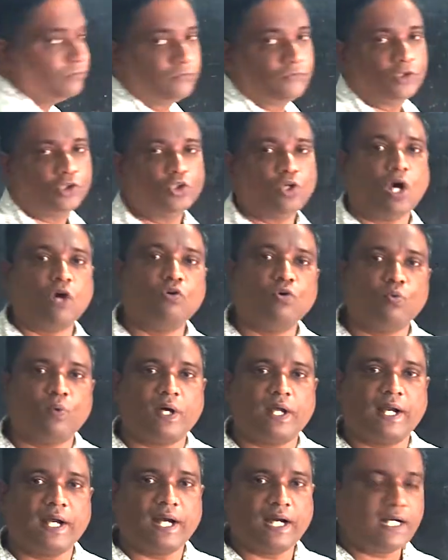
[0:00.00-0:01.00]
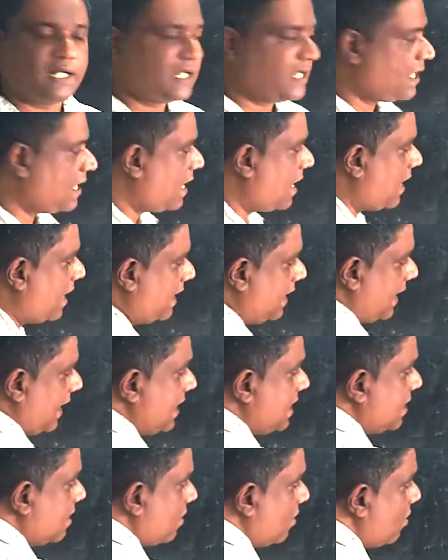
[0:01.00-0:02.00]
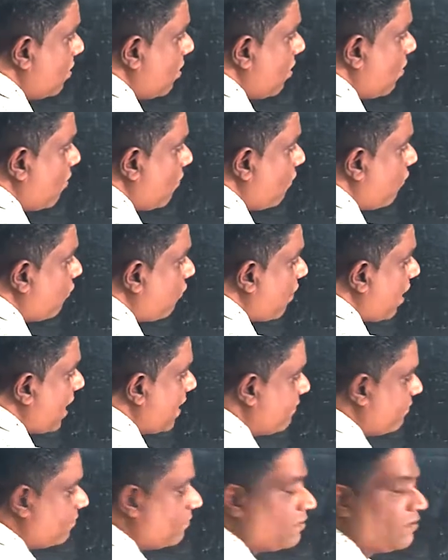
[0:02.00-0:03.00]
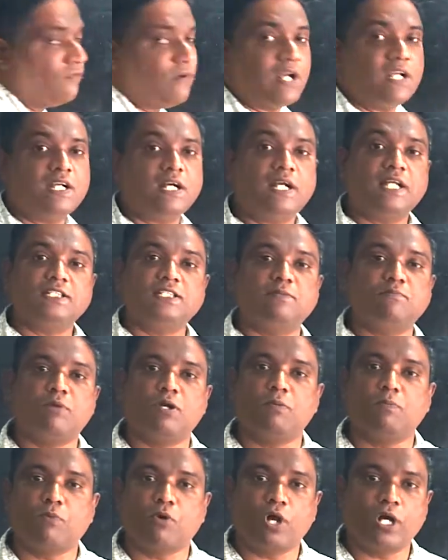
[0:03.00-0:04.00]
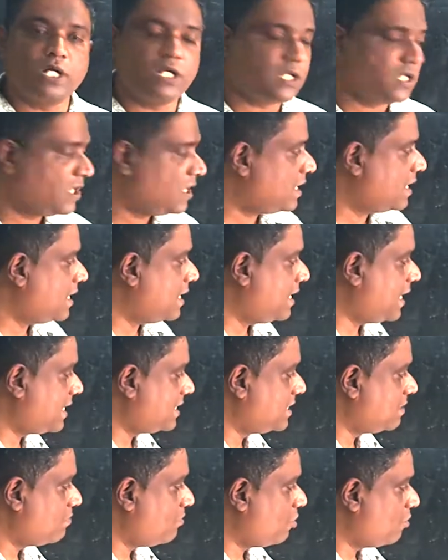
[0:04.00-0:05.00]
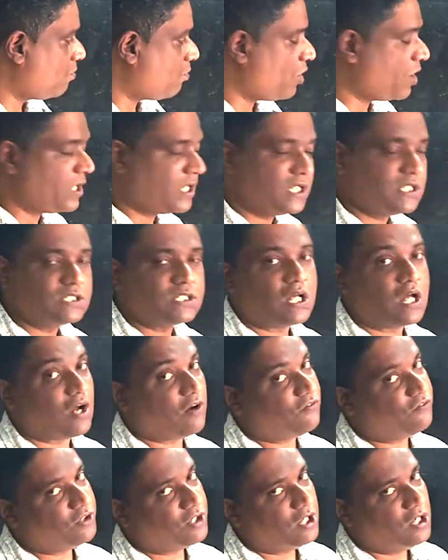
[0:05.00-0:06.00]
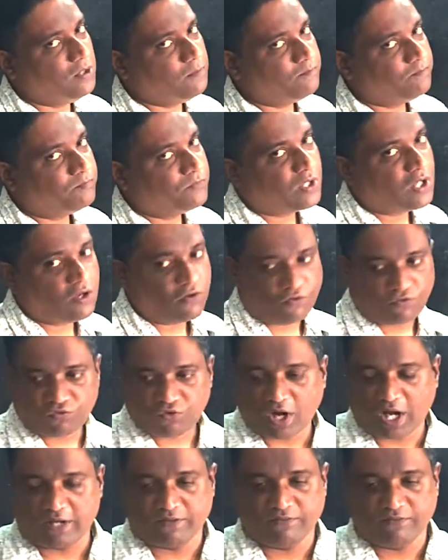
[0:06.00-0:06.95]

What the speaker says: So how do I write? I write 5. Where is the decimal point? Decimal point is after 5.